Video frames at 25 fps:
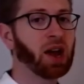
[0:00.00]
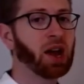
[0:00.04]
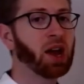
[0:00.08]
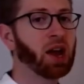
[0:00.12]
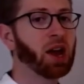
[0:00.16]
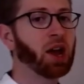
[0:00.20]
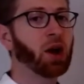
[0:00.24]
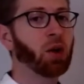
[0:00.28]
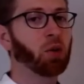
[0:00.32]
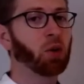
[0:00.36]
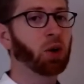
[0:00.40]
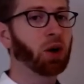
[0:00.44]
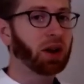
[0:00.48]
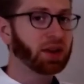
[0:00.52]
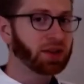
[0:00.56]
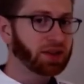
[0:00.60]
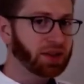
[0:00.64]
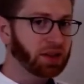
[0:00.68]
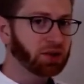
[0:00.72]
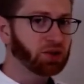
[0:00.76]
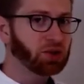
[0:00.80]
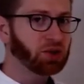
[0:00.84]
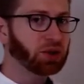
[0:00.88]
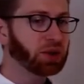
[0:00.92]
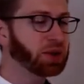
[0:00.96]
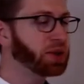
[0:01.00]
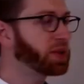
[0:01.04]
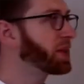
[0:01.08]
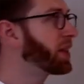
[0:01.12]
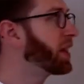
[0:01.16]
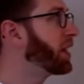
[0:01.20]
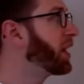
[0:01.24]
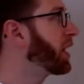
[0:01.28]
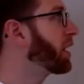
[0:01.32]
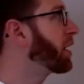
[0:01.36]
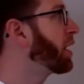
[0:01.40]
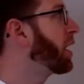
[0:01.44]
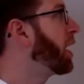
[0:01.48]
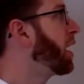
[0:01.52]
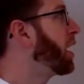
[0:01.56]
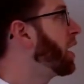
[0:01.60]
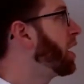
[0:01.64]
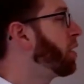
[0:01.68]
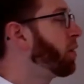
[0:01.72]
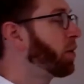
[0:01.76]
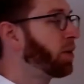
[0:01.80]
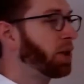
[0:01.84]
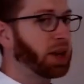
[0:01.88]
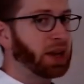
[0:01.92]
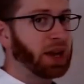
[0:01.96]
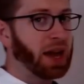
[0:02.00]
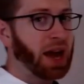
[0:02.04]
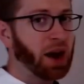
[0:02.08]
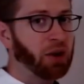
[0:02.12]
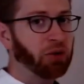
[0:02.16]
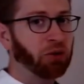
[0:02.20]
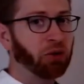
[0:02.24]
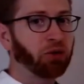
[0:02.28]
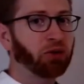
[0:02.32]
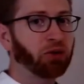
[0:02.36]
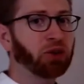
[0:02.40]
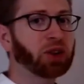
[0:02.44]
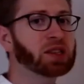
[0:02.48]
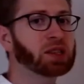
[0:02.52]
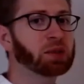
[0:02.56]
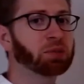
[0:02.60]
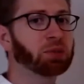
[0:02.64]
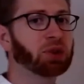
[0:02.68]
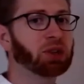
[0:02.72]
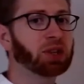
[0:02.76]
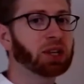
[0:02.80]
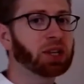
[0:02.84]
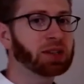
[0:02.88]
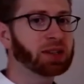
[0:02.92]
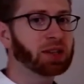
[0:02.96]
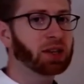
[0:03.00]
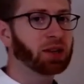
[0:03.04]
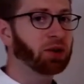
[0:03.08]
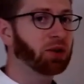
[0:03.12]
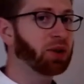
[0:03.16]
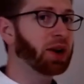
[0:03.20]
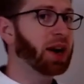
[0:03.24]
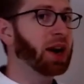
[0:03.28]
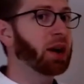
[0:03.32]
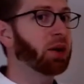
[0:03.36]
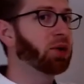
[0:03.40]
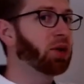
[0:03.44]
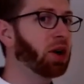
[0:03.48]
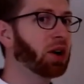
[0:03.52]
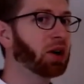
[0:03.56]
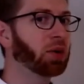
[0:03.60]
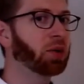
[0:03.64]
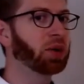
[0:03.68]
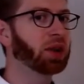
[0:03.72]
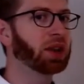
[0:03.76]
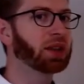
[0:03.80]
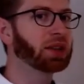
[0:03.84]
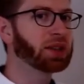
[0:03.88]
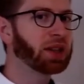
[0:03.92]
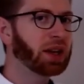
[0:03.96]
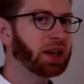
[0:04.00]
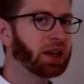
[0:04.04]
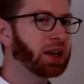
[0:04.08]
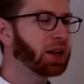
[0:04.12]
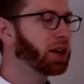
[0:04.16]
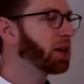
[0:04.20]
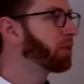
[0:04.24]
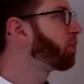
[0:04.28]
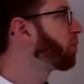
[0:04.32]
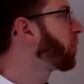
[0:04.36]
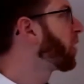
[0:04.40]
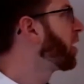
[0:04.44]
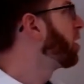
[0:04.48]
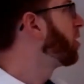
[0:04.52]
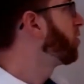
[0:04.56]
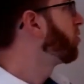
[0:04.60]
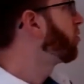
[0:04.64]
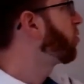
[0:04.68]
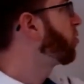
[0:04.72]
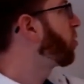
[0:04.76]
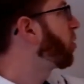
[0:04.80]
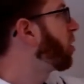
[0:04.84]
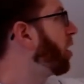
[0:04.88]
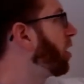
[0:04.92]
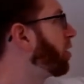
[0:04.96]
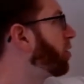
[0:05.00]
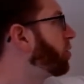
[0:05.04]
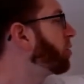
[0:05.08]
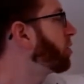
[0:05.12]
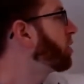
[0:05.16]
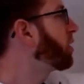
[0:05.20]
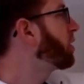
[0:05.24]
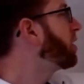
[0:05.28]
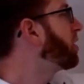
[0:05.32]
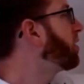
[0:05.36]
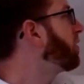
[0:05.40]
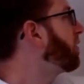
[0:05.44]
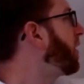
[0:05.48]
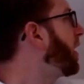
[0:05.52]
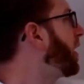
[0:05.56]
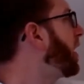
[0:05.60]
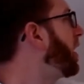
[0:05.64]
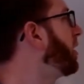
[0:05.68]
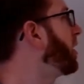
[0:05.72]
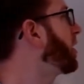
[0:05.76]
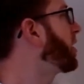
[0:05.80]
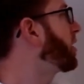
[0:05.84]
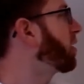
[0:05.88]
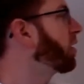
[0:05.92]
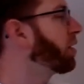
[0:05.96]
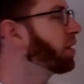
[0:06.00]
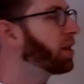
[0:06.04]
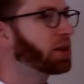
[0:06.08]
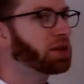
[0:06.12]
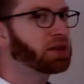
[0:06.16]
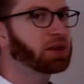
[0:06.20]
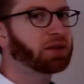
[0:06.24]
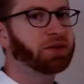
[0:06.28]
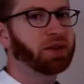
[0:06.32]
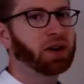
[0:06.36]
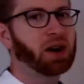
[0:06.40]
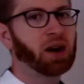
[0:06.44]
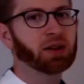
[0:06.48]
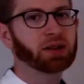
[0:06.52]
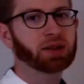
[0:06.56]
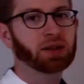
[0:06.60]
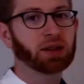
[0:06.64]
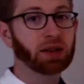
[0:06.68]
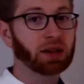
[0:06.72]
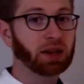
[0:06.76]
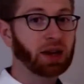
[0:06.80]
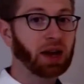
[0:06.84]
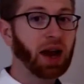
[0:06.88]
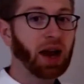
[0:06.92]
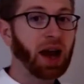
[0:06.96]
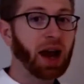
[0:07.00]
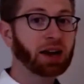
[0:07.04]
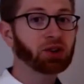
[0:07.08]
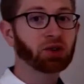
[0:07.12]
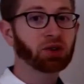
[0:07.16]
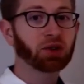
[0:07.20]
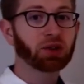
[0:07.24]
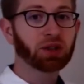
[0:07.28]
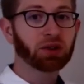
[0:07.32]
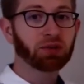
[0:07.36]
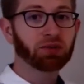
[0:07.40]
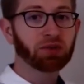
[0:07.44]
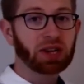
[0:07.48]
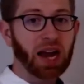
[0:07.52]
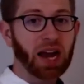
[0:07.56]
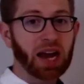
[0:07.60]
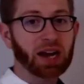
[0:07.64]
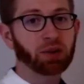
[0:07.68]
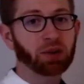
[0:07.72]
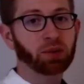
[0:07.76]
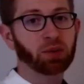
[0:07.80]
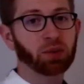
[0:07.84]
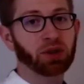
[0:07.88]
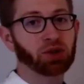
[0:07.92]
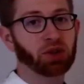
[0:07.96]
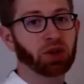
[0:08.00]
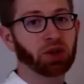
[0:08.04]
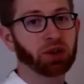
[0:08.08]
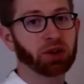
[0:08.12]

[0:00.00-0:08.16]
We're essentially saying, like, how feasible is it, or how long will it take for our nucleophile and our electrophile to like actually react with each other?